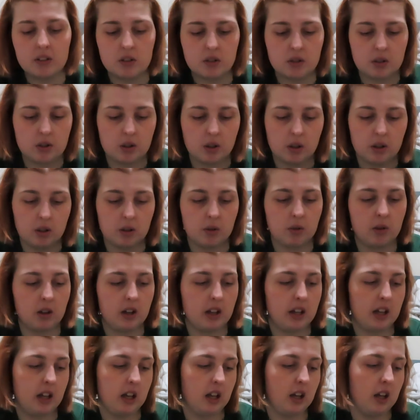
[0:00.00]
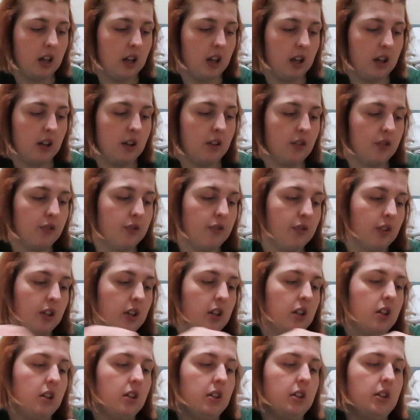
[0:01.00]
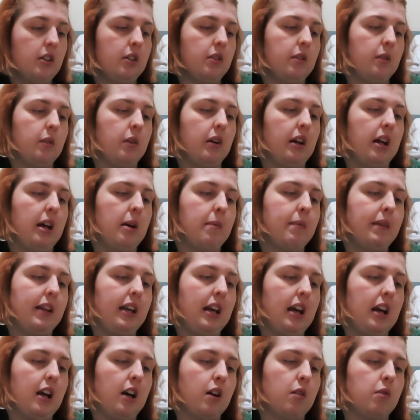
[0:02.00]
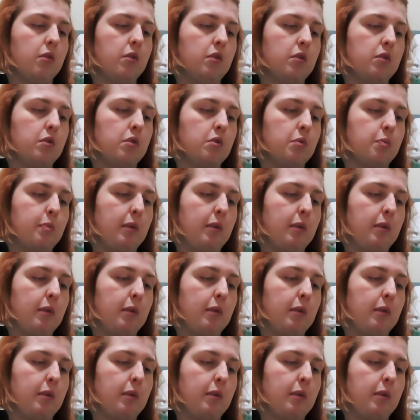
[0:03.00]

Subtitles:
so I have, what, how many hours?